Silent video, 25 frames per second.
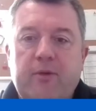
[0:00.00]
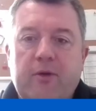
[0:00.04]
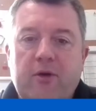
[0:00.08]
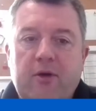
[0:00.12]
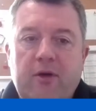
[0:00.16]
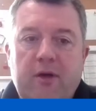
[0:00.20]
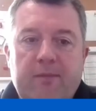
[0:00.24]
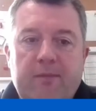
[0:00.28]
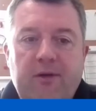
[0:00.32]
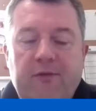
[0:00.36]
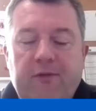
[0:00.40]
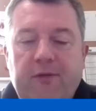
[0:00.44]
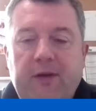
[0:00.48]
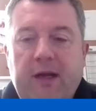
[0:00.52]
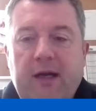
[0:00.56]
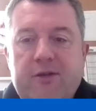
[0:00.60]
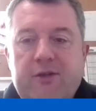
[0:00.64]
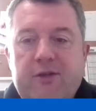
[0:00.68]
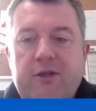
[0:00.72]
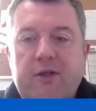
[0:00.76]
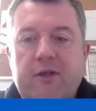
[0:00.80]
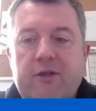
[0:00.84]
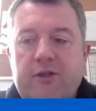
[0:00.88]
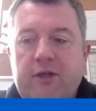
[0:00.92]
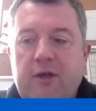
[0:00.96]
Byrne. I'm the
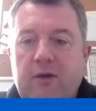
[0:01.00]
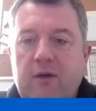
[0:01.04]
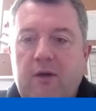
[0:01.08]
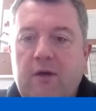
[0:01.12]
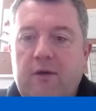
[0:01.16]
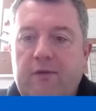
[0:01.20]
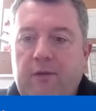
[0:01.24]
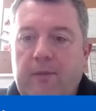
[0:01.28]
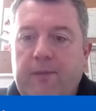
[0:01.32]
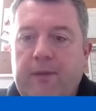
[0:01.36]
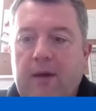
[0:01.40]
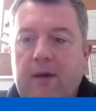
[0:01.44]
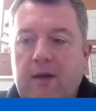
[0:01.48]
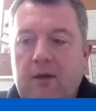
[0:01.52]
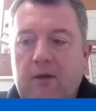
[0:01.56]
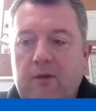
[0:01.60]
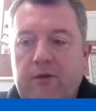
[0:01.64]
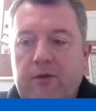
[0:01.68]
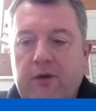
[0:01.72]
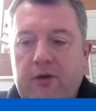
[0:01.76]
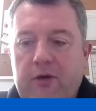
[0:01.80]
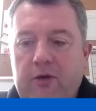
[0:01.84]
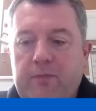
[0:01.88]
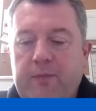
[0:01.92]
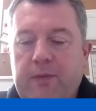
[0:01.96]
financial controller of Apollo
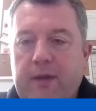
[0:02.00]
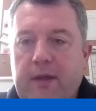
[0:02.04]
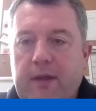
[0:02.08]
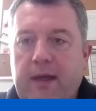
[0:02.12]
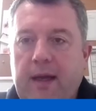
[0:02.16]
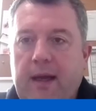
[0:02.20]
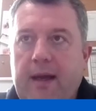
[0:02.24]
Group.